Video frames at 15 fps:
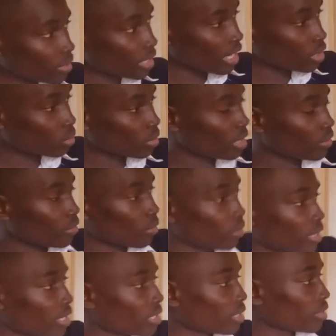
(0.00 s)
as we have
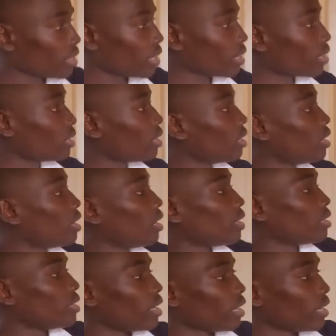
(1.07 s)
connected there,
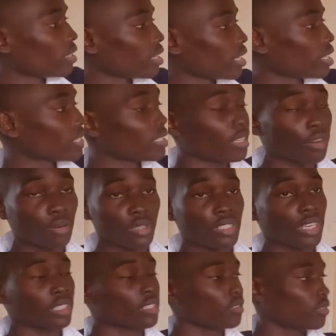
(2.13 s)
the circuit now is
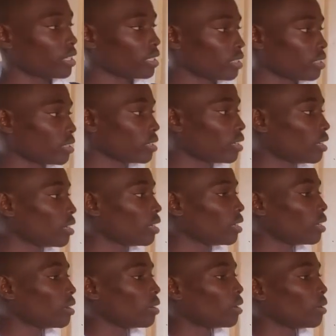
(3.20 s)
activated.
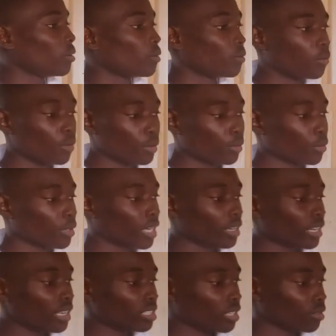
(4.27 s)
We
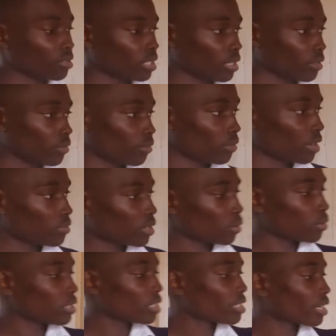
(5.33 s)
can ask ourselves, after
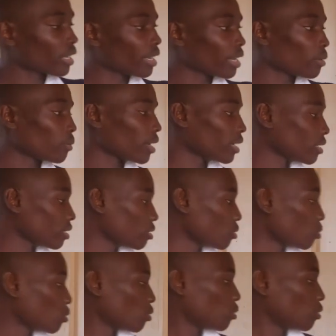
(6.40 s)
connecting here, why
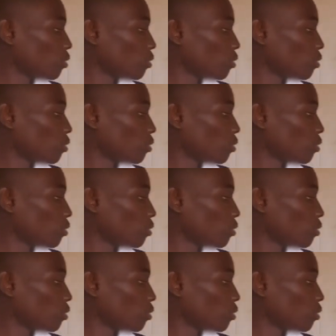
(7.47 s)
do